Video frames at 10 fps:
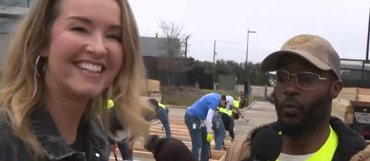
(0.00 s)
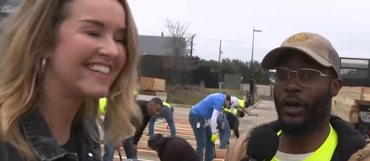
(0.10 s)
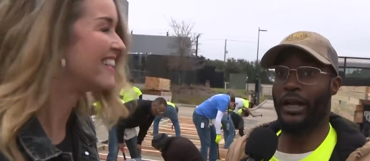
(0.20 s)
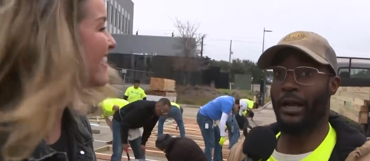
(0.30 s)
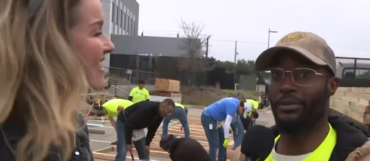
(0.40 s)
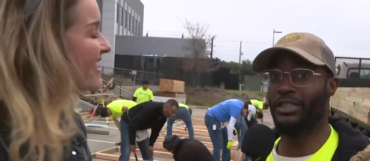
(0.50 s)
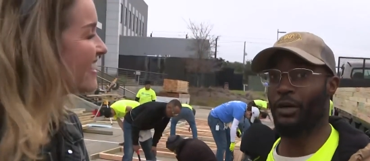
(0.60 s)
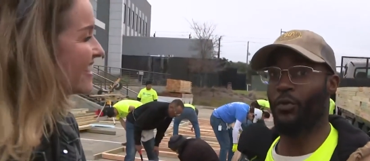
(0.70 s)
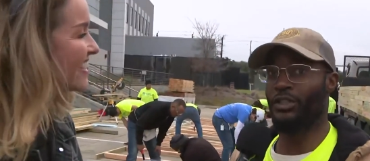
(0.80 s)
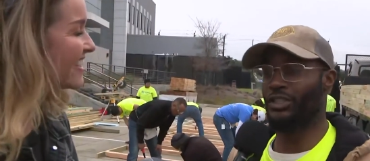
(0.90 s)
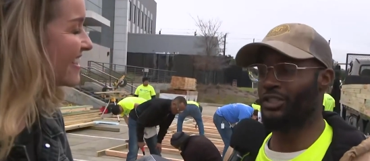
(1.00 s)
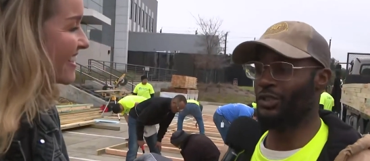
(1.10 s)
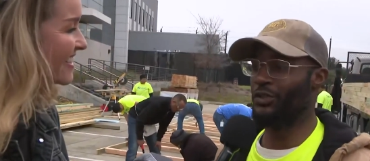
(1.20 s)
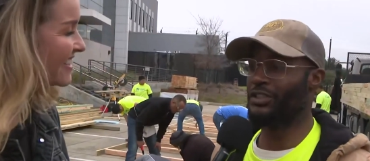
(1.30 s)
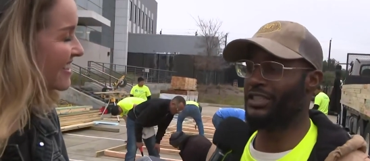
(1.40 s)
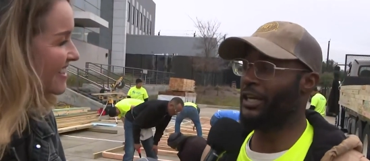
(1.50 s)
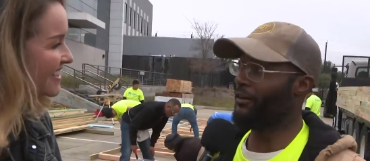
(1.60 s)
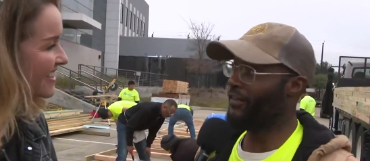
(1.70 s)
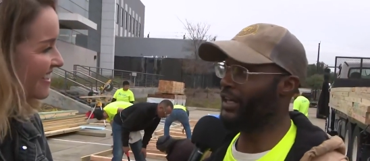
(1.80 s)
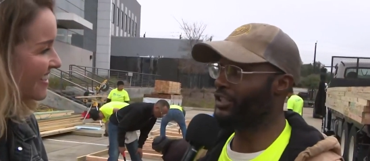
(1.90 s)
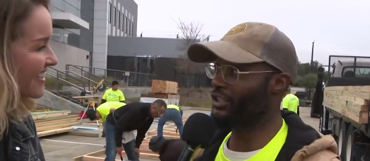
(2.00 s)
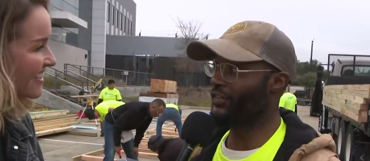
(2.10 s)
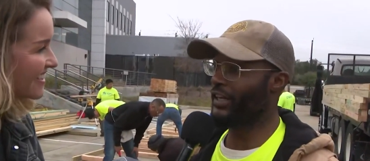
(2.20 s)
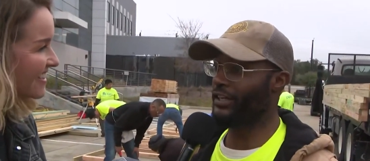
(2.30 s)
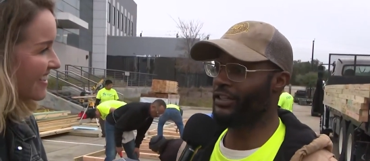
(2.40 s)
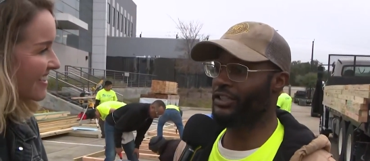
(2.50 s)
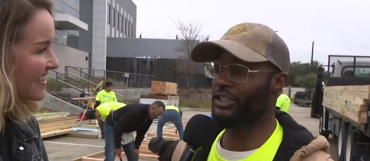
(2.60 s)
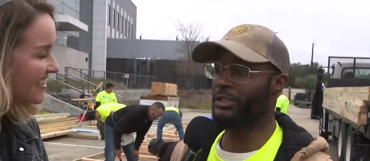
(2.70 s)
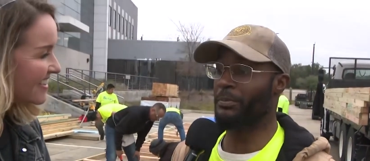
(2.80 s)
Speaker 1: what Habitat wants to do is take advantage of that energy,